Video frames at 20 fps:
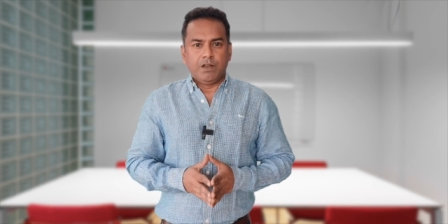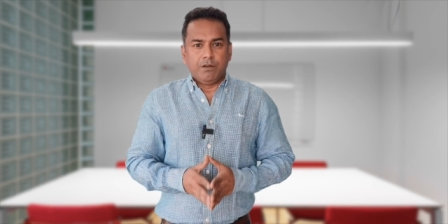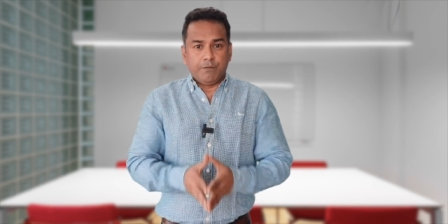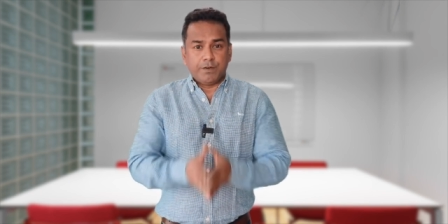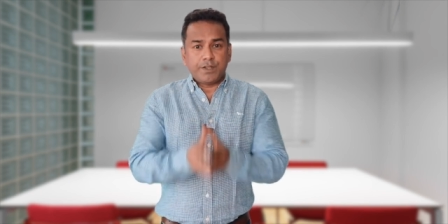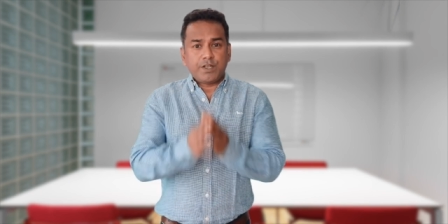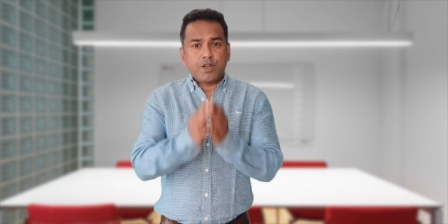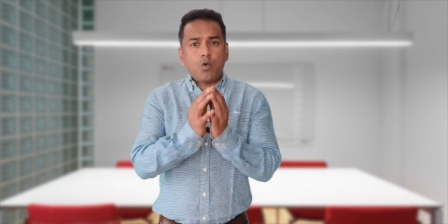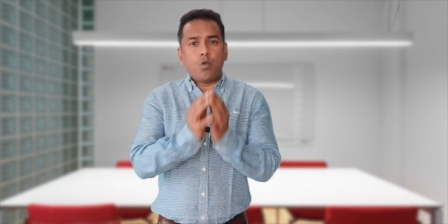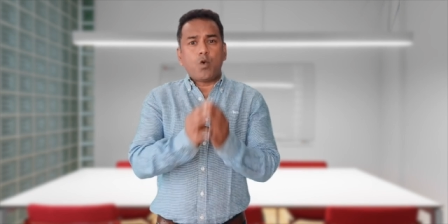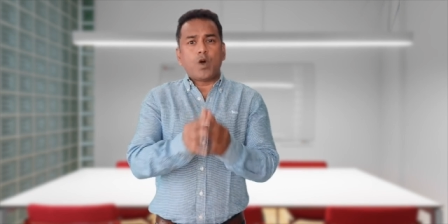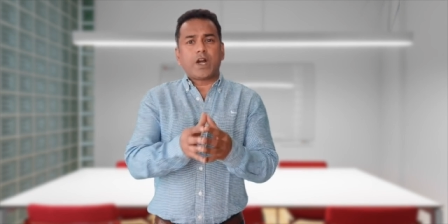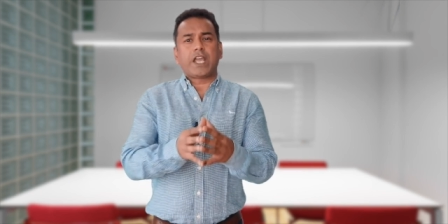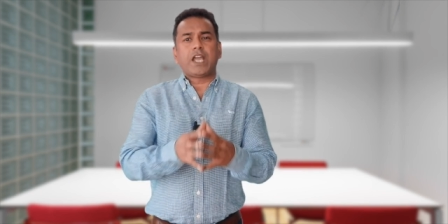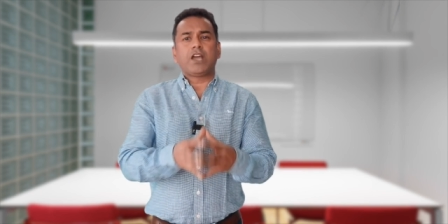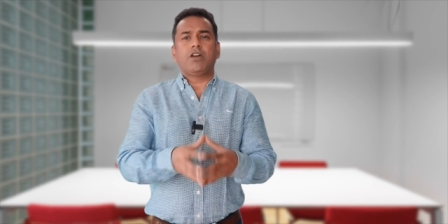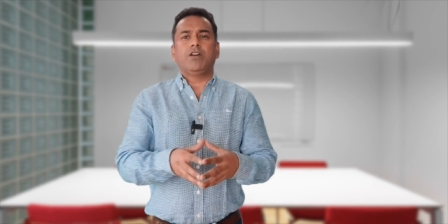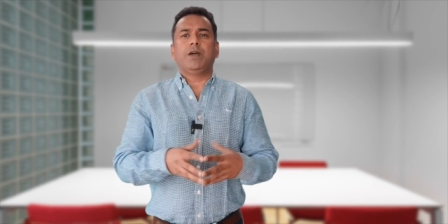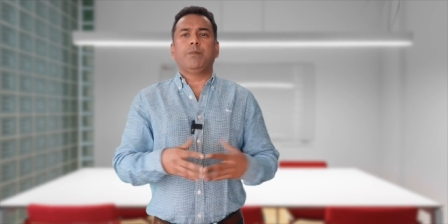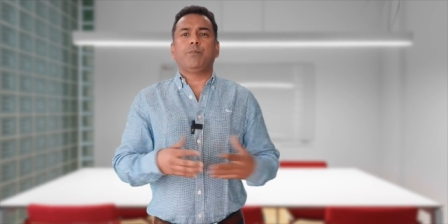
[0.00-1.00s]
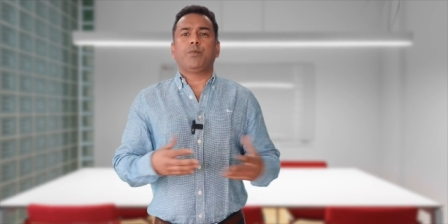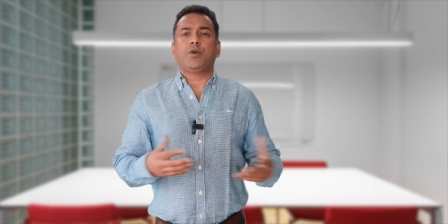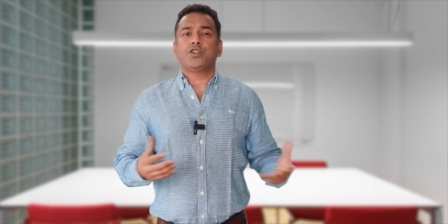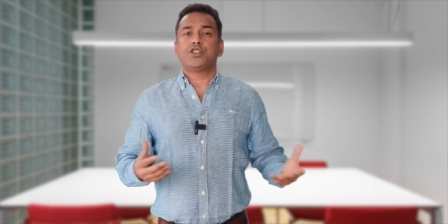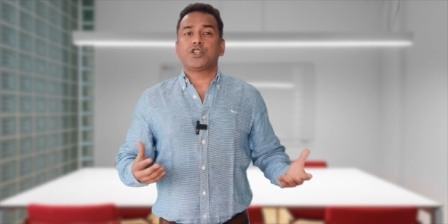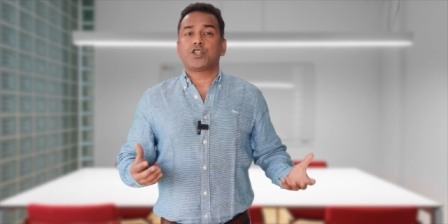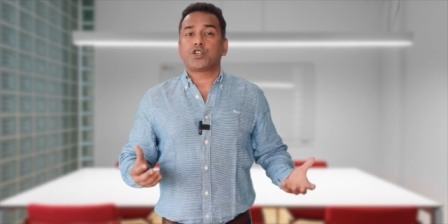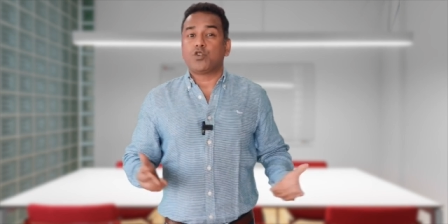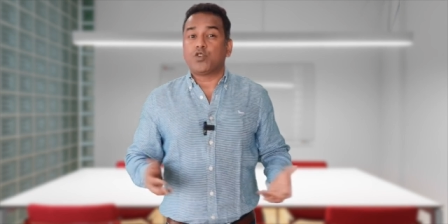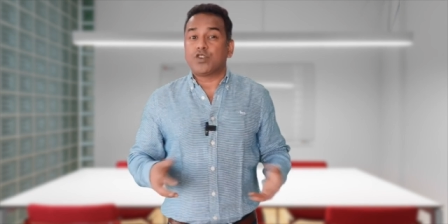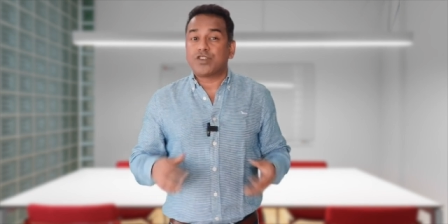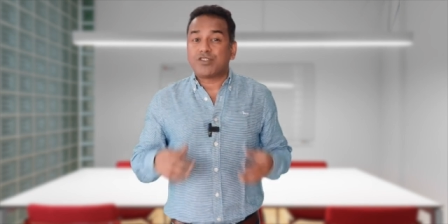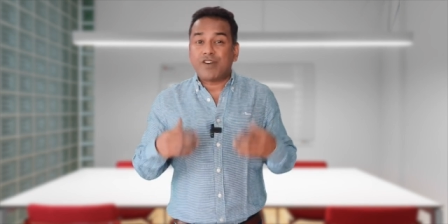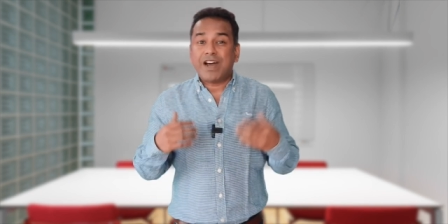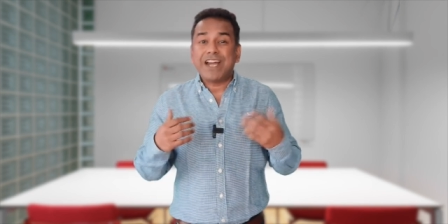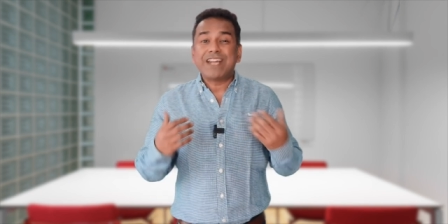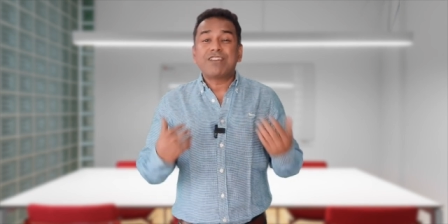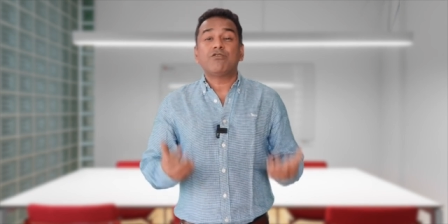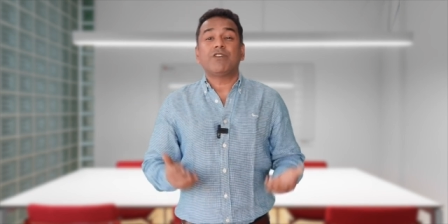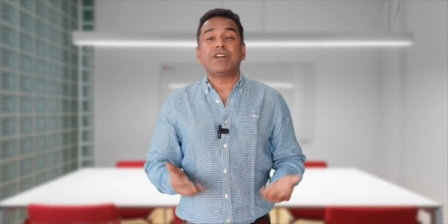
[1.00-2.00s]
Whether you're working on a project or
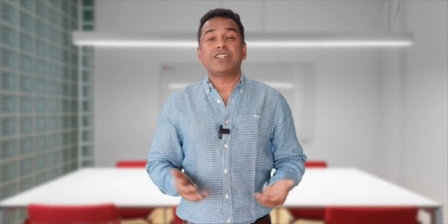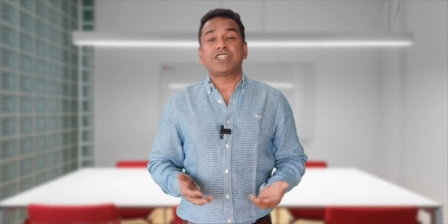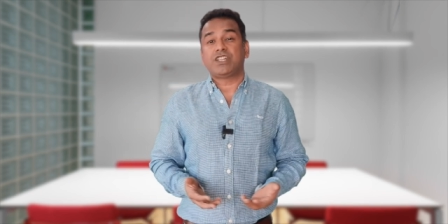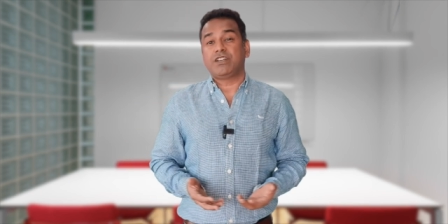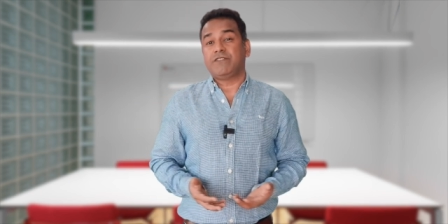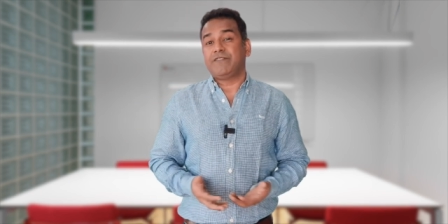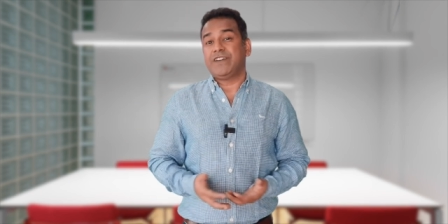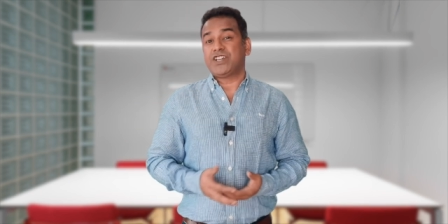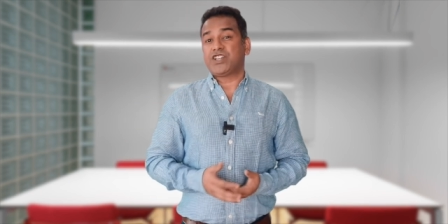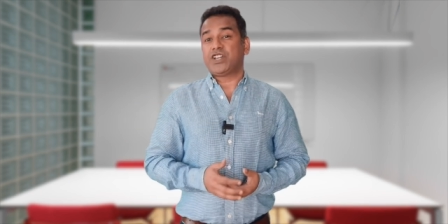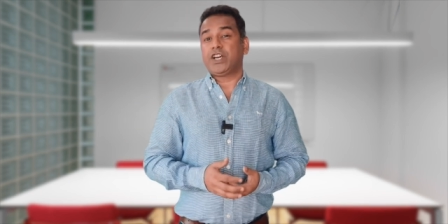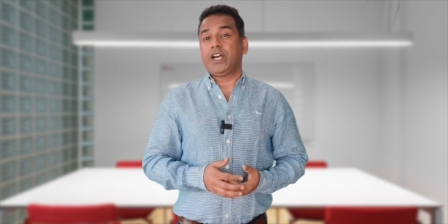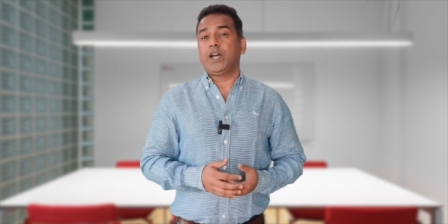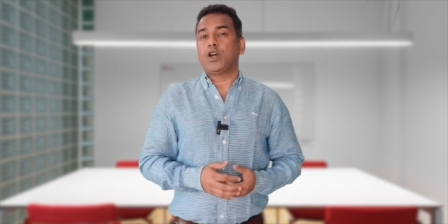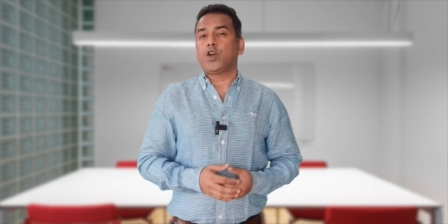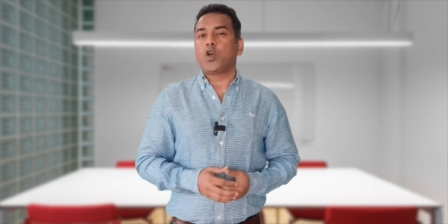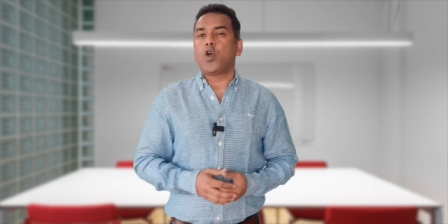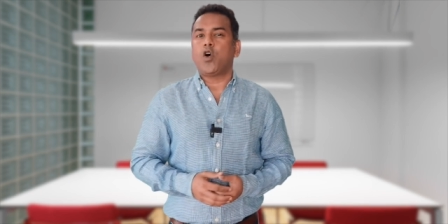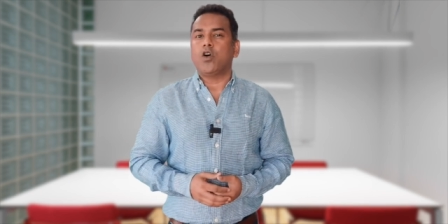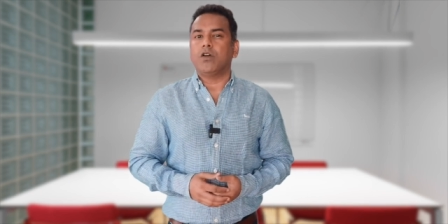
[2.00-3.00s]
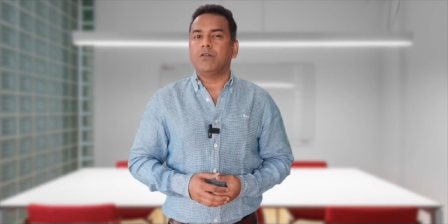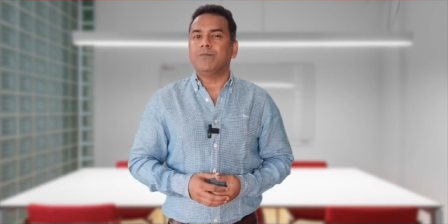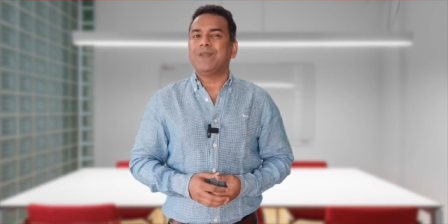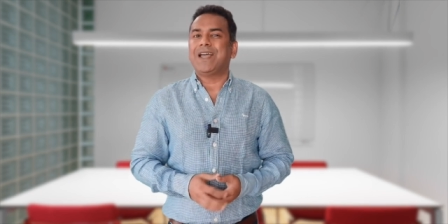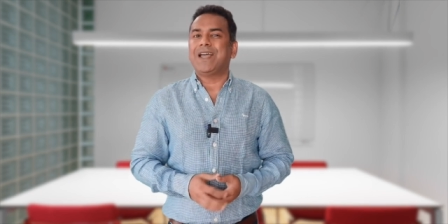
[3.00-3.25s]
trying to achieve a shared goal,